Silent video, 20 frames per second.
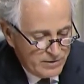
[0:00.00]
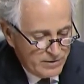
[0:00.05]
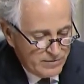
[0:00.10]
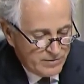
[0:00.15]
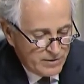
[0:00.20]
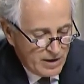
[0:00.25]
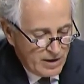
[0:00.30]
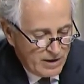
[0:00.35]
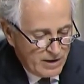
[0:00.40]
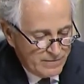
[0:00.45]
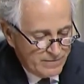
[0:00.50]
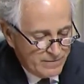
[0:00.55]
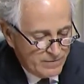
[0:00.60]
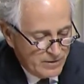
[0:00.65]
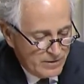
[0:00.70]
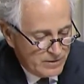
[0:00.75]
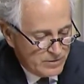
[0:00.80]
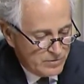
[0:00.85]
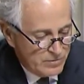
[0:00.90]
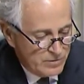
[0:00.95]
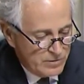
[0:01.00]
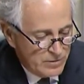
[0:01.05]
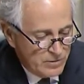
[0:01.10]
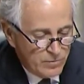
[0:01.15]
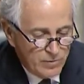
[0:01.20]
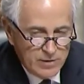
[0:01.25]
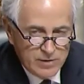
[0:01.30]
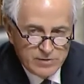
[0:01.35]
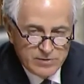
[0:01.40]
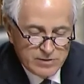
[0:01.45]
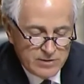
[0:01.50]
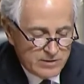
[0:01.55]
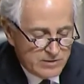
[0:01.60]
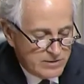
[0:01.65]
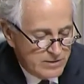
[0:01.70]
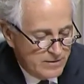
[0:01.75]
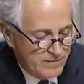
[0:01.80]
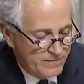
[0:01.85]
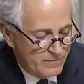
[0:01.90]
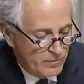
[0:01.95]
this conflict to increase its
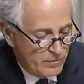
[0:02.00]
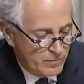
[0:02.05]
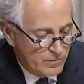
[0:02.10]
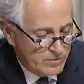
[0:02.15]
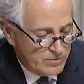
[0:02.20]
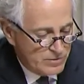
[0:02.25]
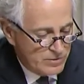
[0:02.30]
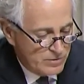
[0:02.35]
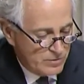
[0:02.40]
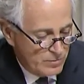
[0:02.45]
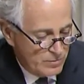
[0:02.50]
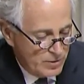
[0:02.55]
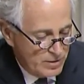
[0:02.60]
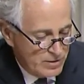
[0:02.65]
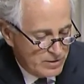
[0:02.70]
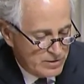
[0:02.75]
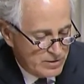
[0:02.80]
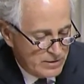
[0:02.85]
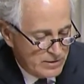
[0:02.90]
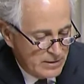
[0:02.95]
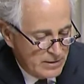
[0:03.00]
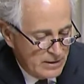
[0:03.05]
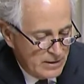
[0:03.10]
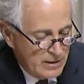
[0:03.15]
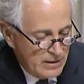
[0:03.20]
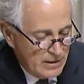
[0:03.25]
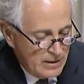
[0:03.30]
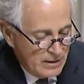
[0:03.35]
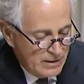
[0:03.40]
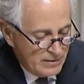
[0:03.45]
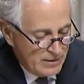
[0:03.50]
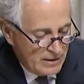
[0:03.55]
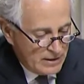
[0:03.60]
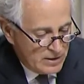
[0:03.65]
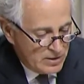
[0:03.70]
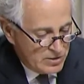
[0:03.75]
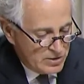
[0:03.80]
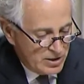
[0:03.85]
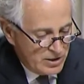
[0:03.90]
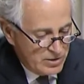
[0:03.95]
influence in the region. They
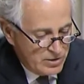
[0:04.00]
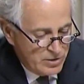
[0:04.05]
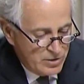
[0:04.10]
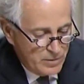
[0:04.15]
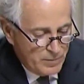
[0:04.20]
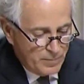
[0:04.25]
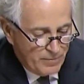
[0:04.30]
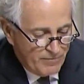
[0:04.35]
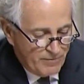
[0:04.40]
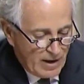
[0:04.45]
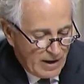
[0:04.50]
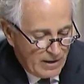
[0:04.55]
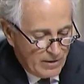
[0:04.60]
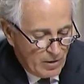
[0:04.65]
continue to provide